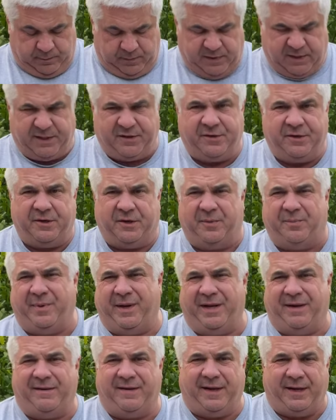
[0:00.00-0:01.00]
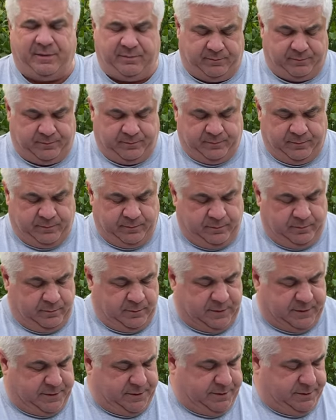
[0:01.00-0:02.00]
guess you call it paint tape.
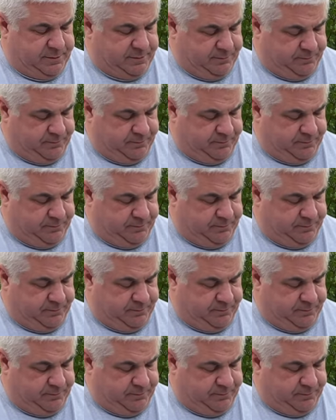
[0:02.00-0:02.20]
I don't know.